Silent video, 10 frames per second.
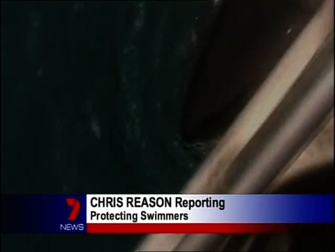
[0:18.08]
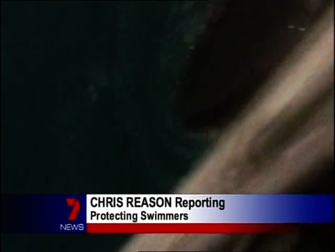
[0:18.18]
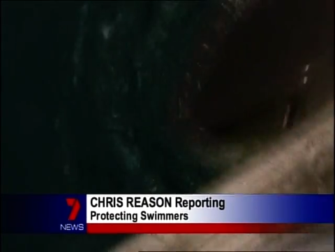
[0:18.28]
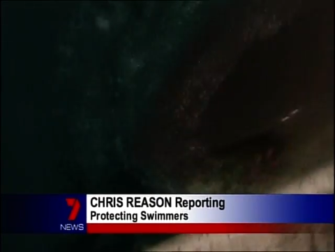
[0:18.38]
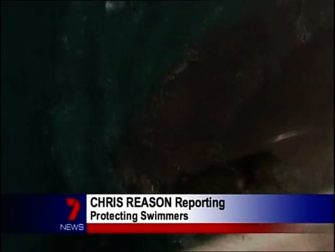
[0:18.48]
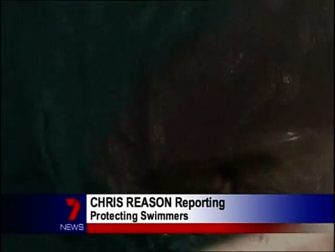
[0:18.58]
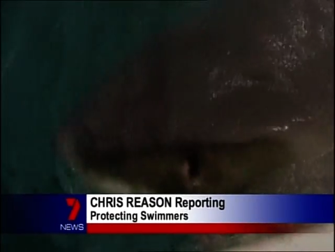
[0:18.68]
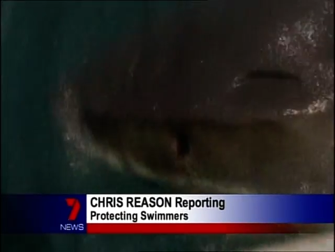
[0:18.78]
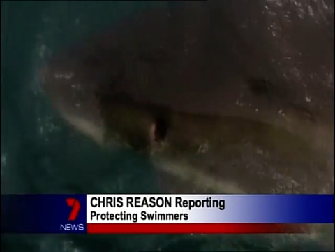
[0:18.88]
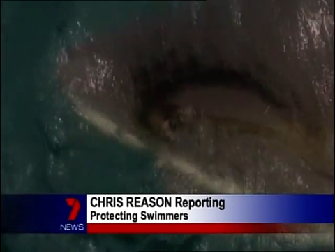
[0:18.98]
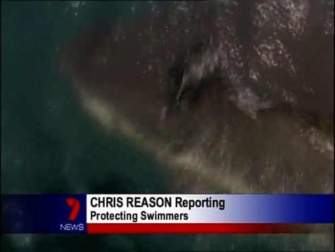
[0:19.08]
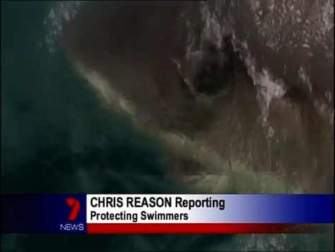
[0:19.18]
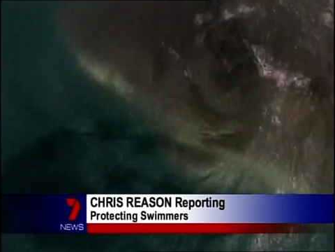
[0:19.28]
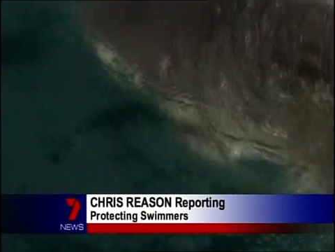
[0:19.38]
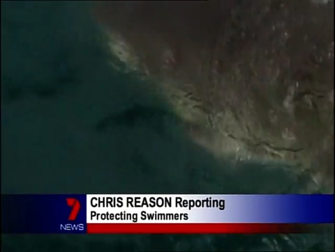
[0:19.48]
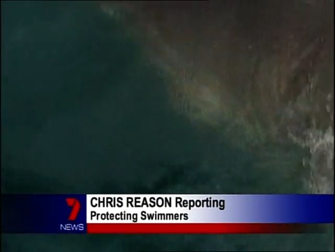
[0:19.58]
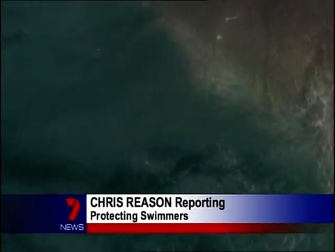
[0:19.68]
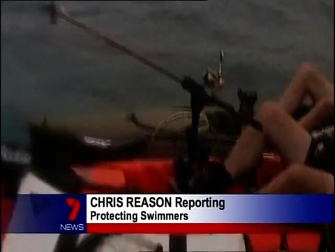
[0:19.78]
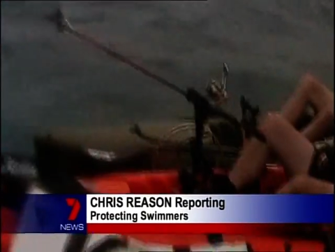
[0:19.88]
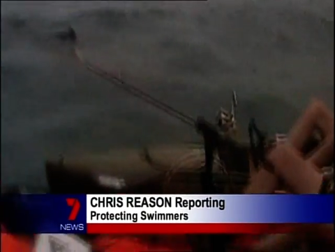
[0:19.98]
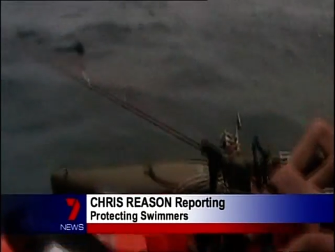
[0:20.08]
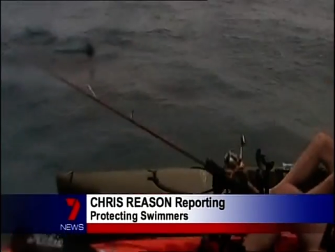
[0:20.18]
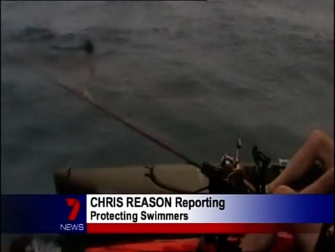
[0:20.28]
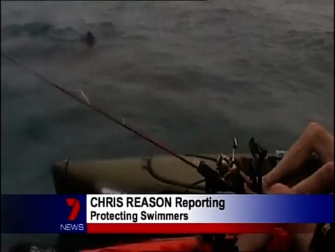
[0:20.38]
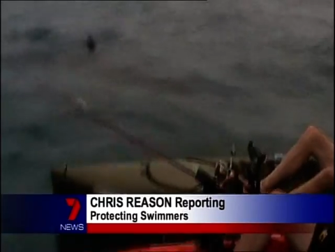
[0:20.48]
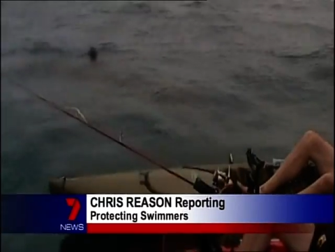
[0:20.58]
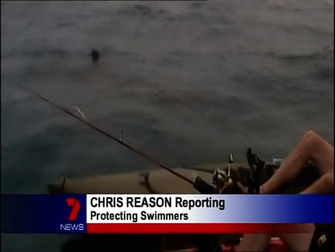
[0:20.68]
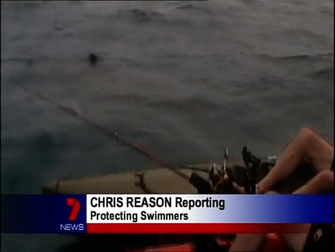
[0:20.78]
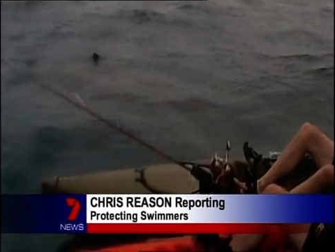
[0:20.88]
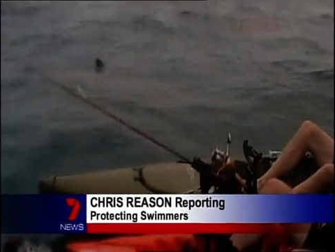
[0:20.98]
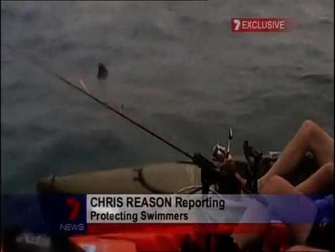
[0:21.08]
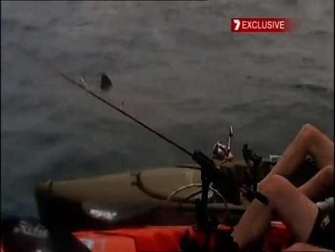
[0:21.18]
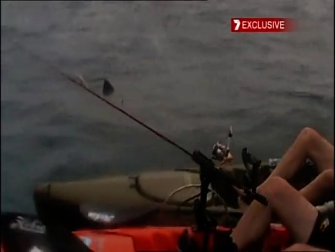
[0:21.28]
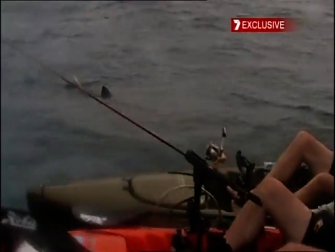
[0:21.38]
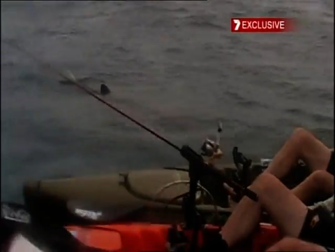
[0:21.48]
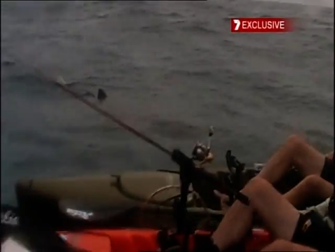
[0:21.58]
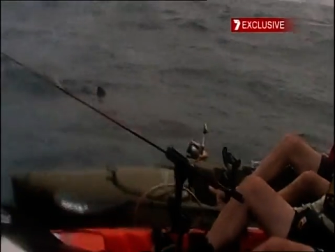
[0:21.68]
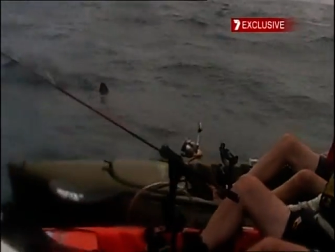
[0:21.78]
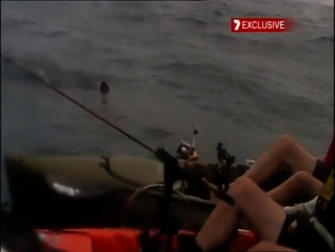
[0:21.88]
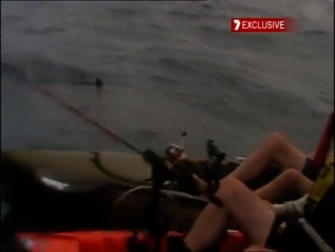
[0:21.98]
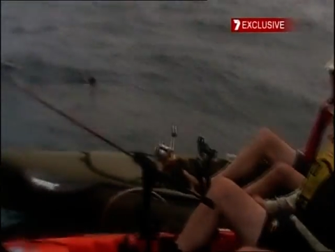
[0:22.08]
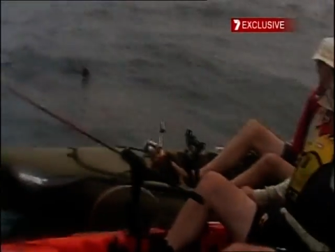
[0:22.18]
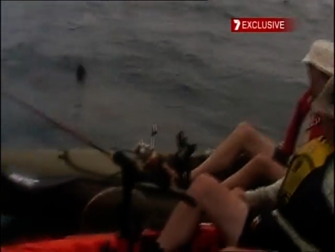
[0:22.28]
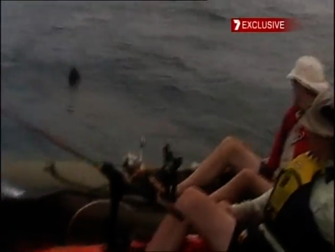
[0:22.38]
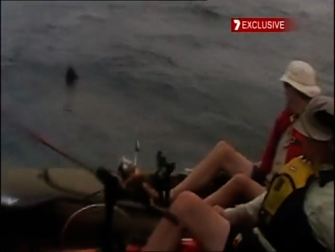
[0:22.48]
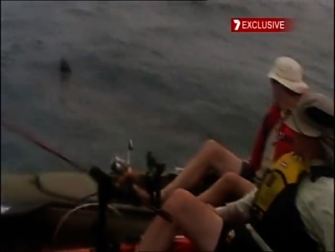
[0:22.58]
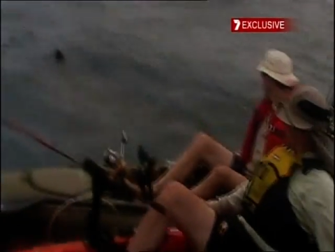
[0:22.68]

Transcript: [unreadable: no face in view]